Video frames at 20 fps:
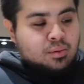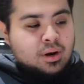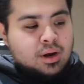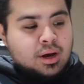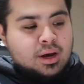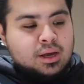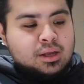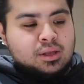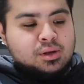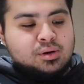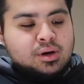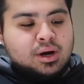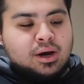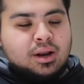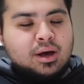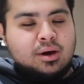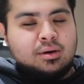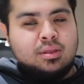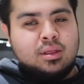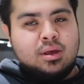When I
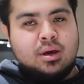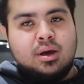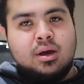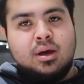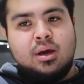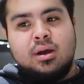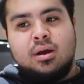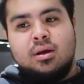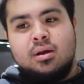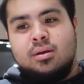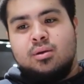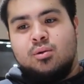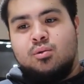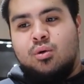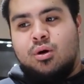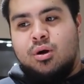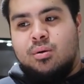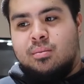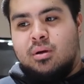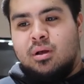tried out the
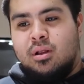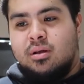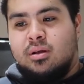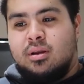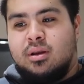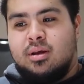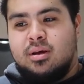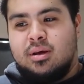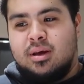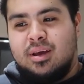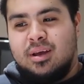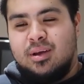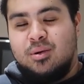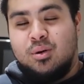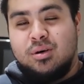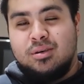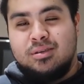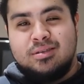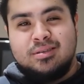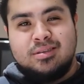watermelon, it
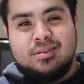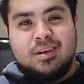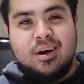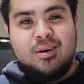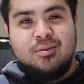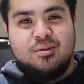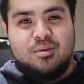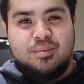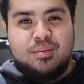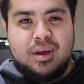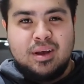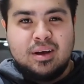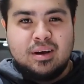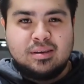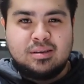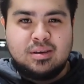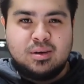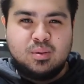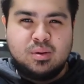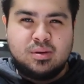was not for me
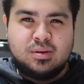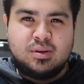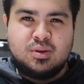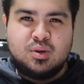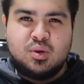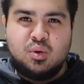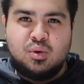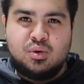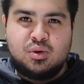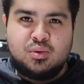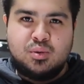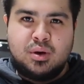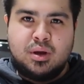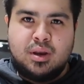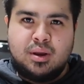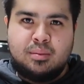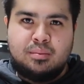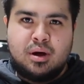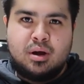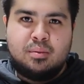because it was too
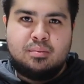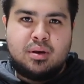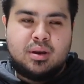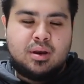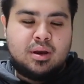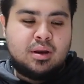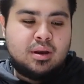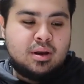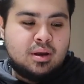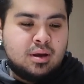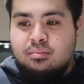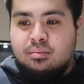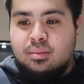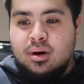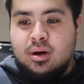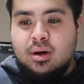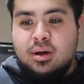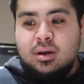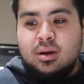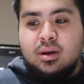sweet in my opinion,
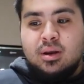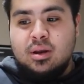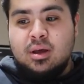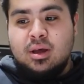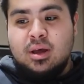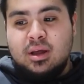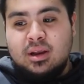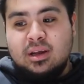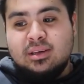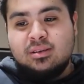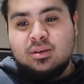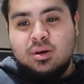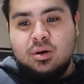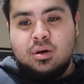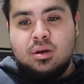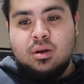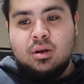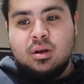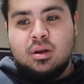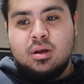but it is
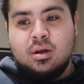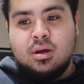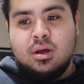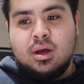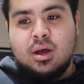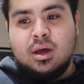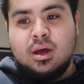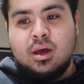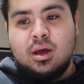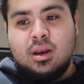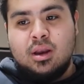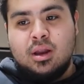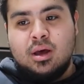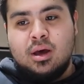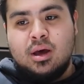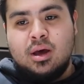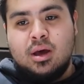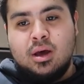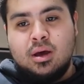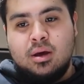good. And
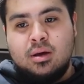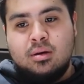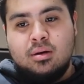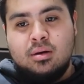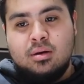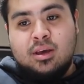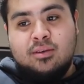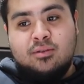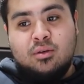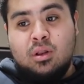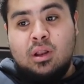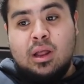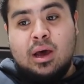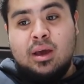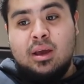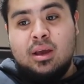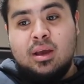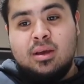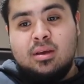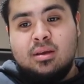uh, if you
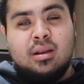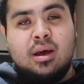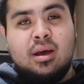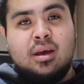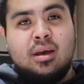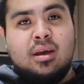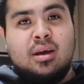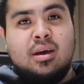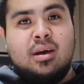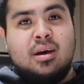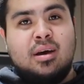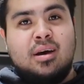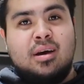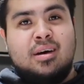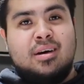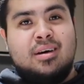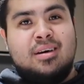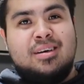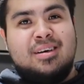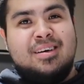like like
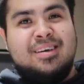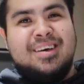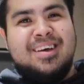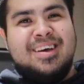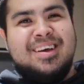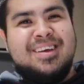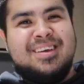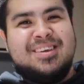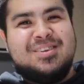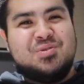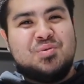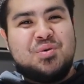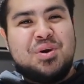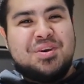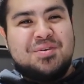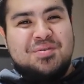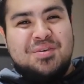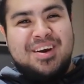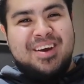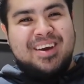uh,
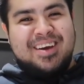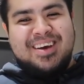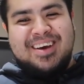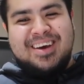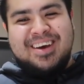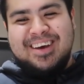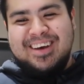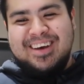sweet drink,